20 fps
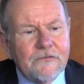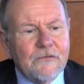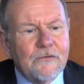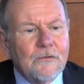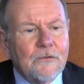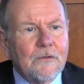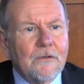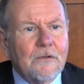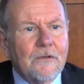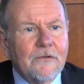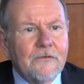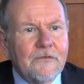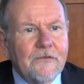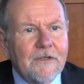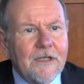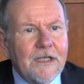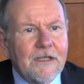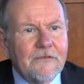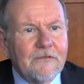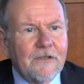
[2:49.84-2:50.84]
Schools
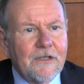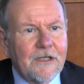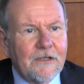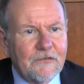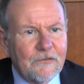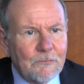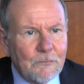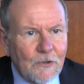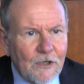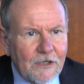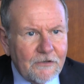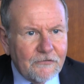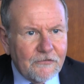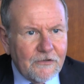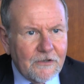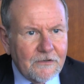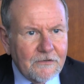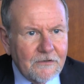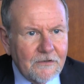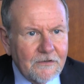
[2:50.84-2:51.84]
is an
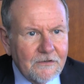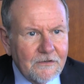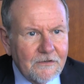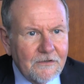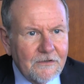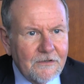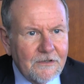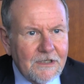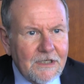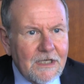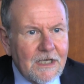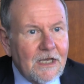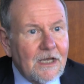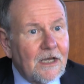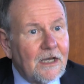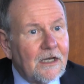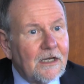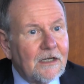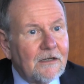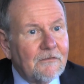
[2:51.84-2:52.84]
expression
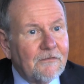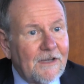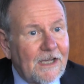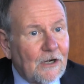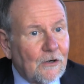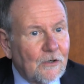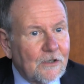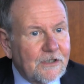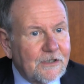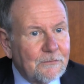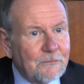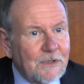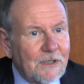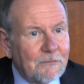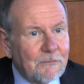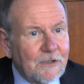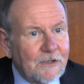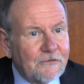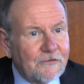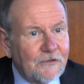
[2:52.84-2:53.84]
of our
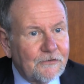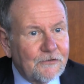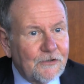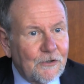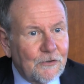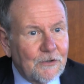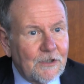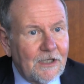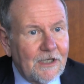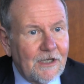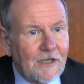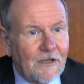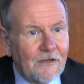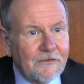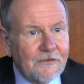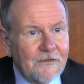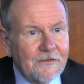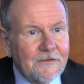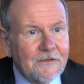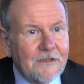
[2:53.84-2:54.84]
commitment to total
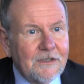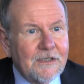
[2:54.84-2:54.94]
health.